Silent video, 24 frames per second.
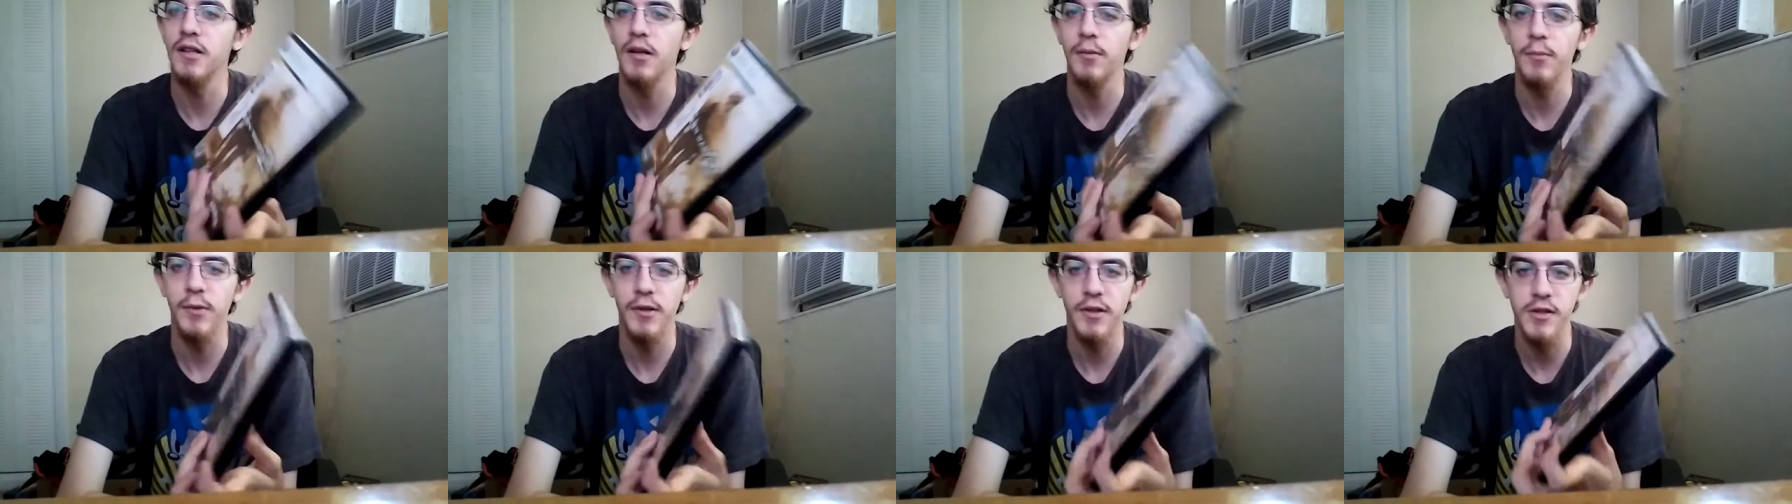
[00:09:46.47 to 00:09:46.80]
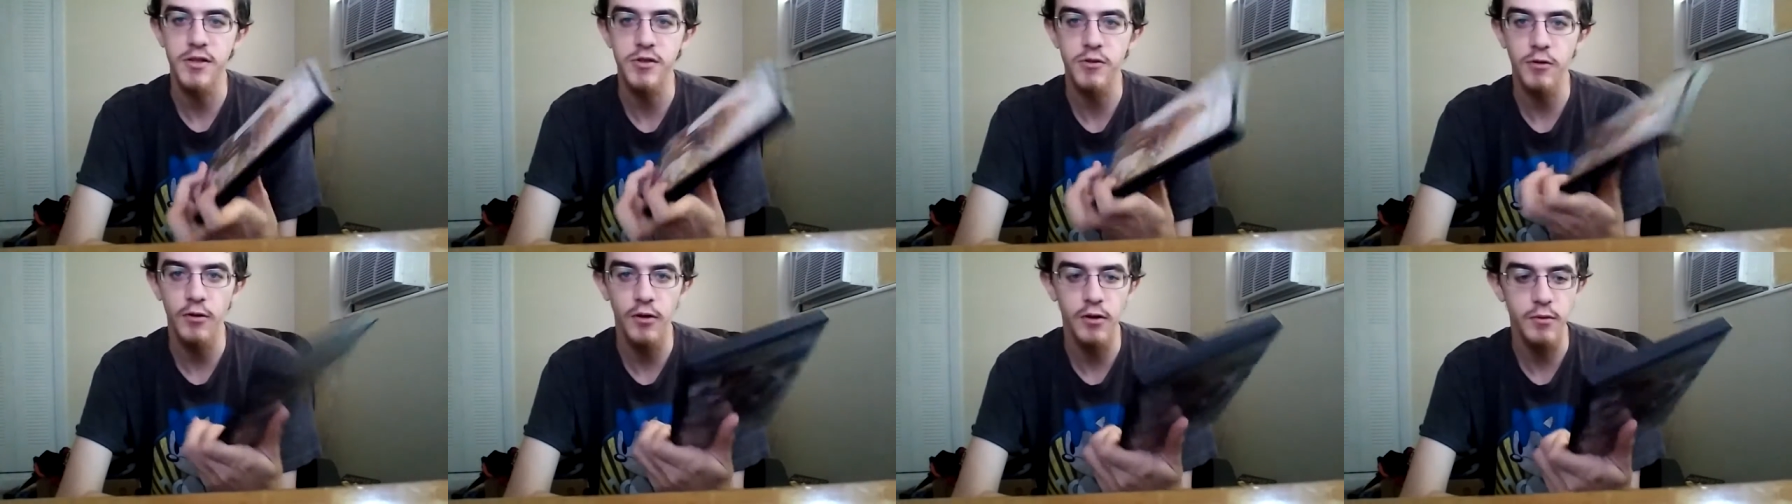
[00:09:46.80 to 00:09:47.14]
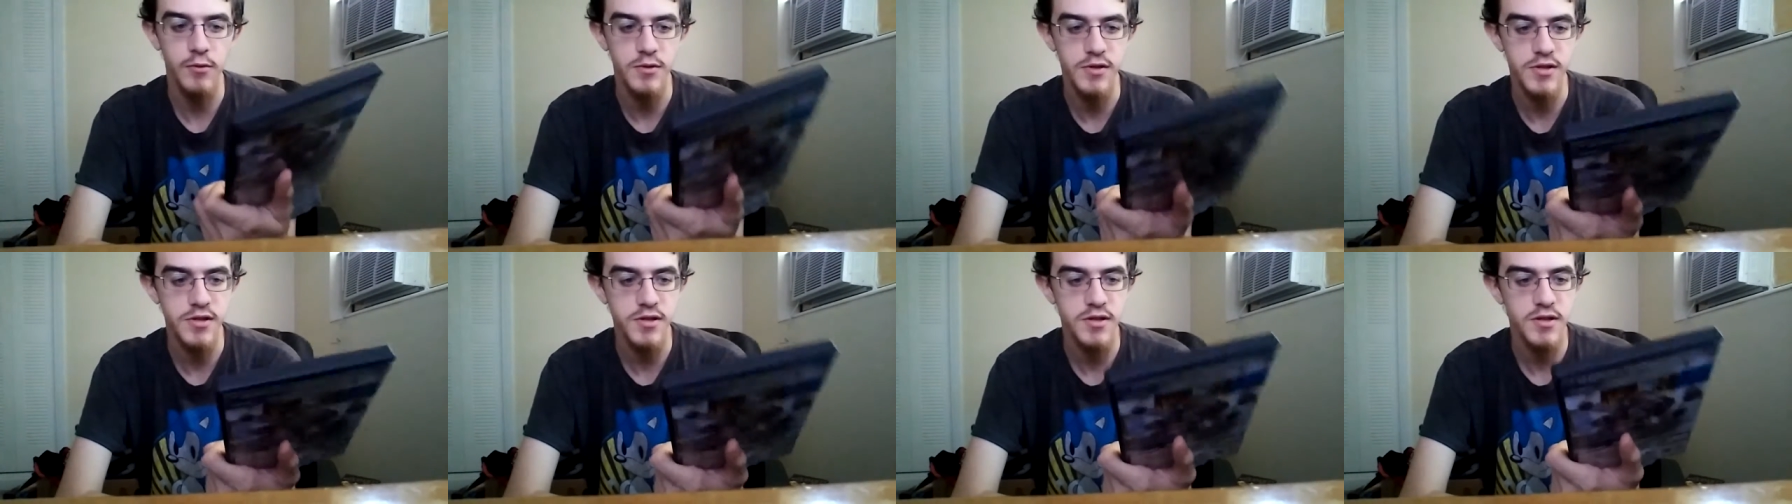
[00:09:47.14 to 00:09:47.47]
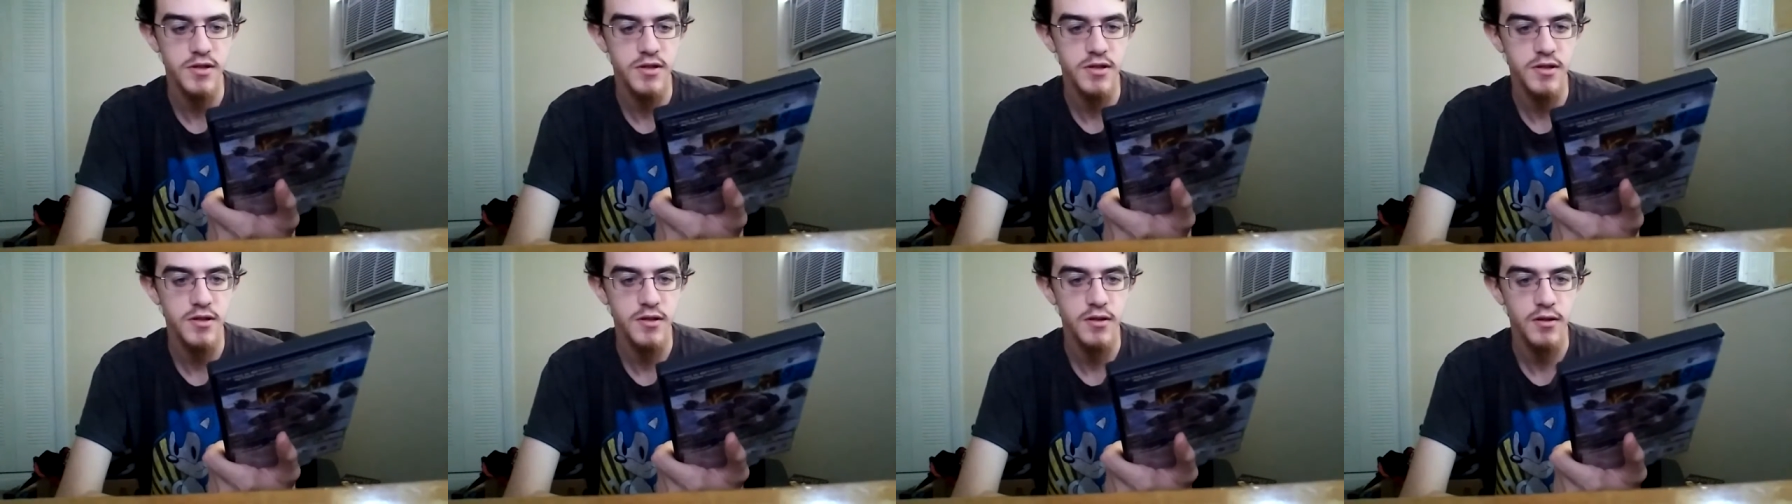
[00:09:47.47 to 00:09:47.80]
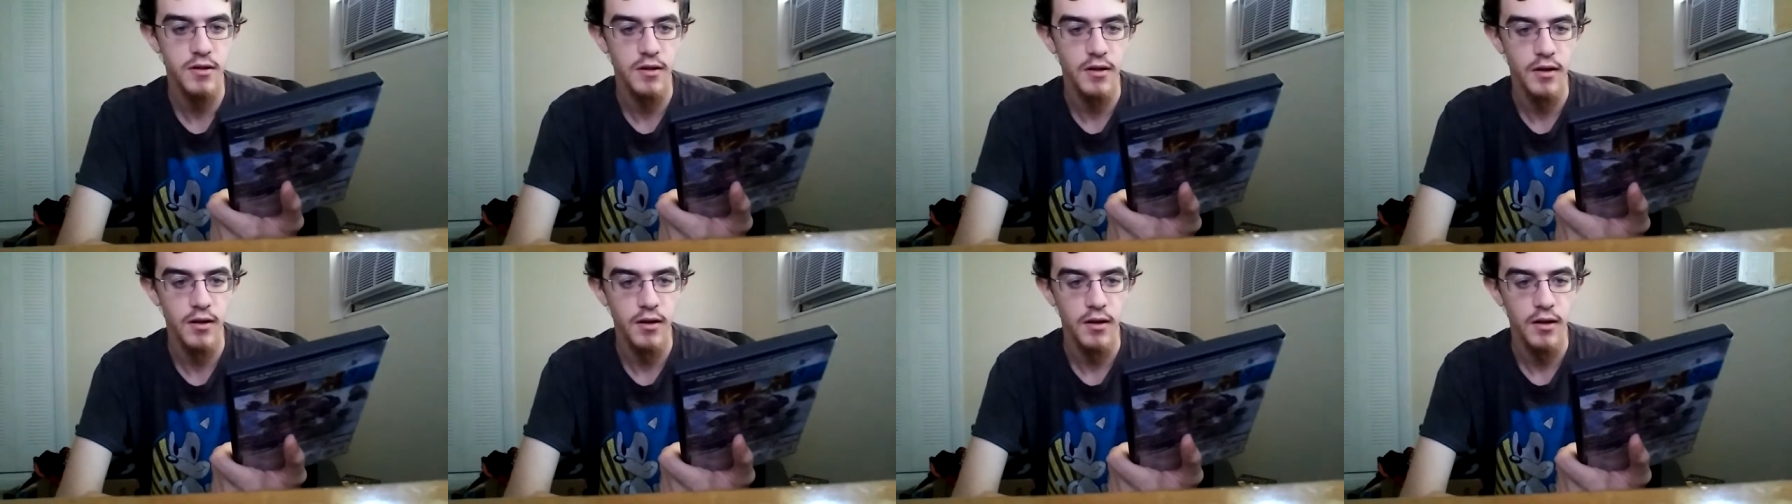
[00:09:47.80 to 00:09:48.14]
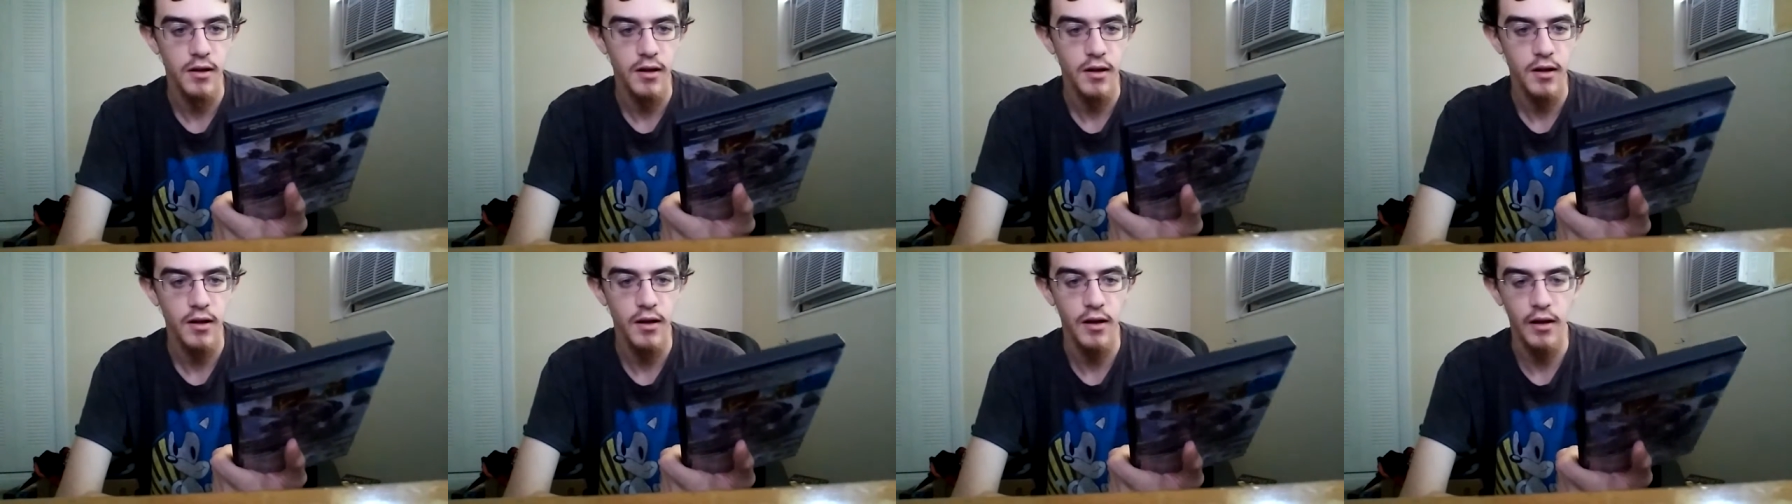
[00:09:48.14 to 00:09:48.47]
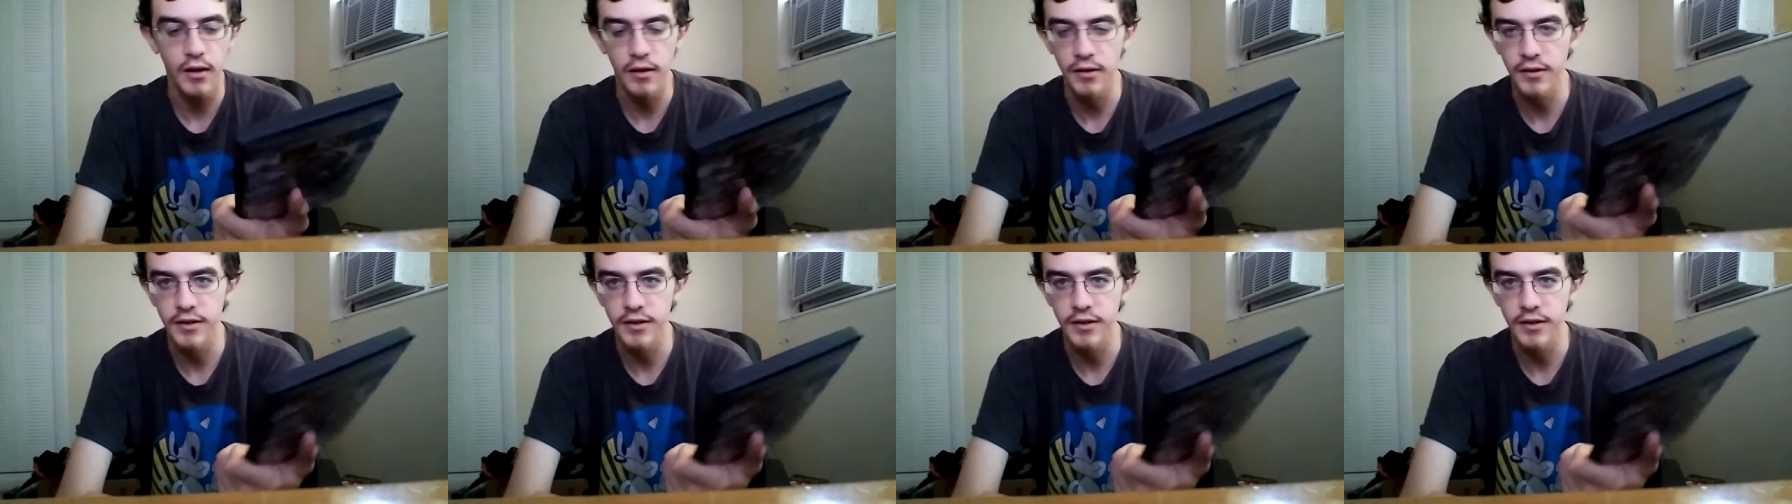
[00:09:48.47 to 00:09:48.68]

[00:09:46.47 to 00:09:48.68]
I mean, the story was, at